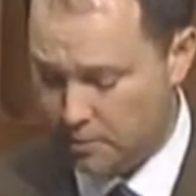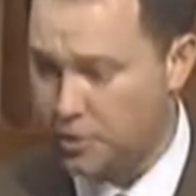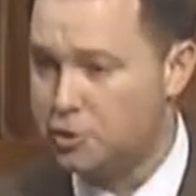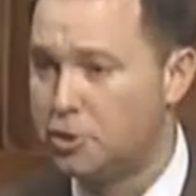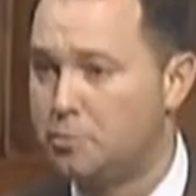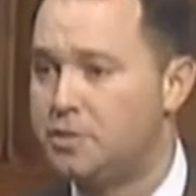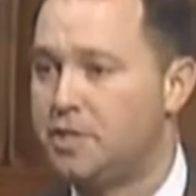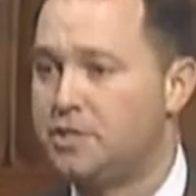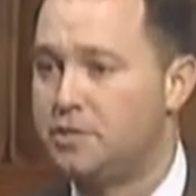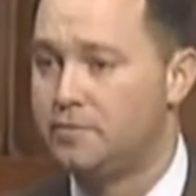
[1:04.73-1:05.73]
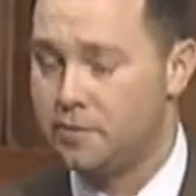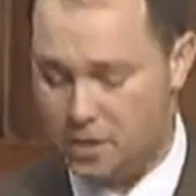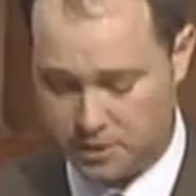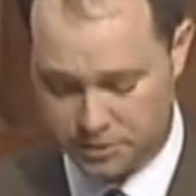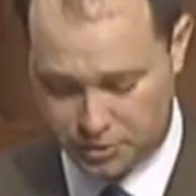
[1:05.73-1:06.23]
the interpretation of the
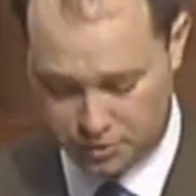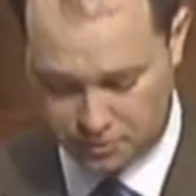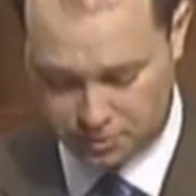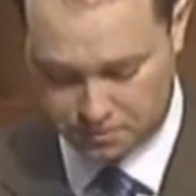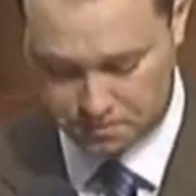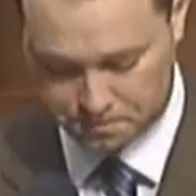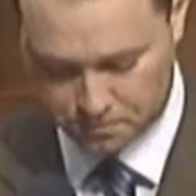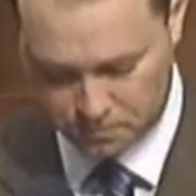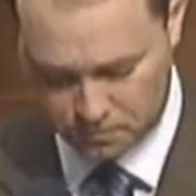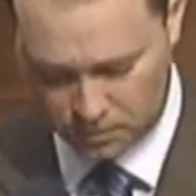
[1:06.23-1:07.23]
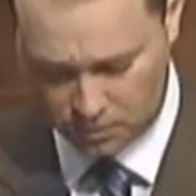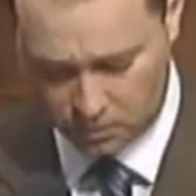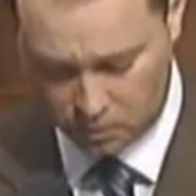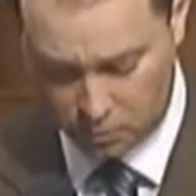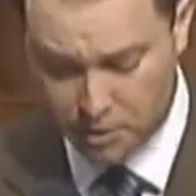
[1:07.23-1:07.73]
Constitution.
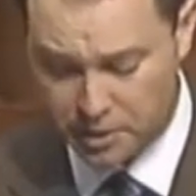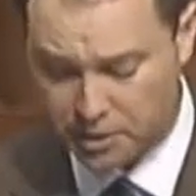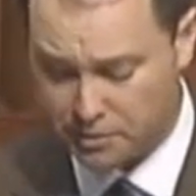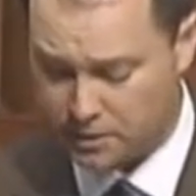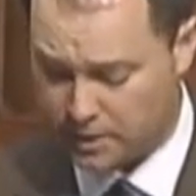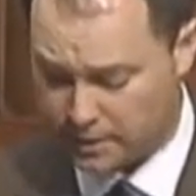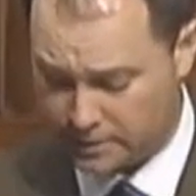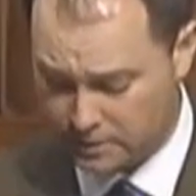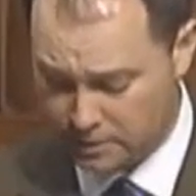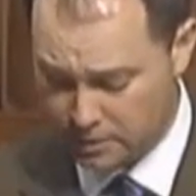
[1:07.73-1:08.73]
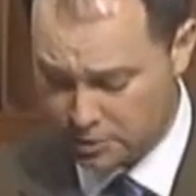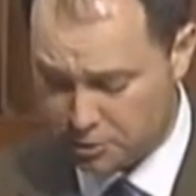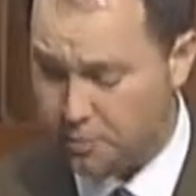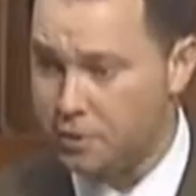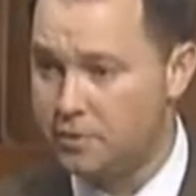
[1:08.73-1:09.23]
We are here tonight
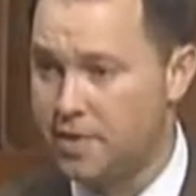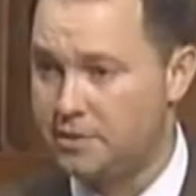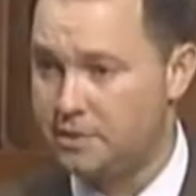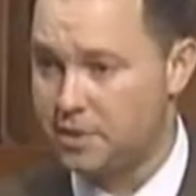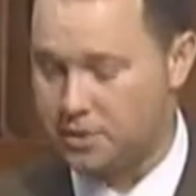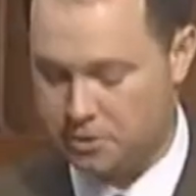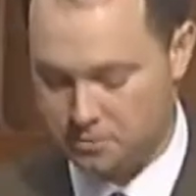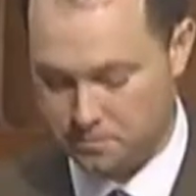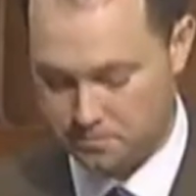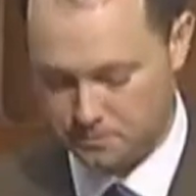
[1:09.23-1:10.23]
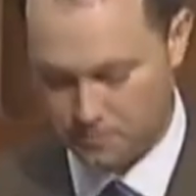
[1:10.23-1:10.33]
to renew that discussion.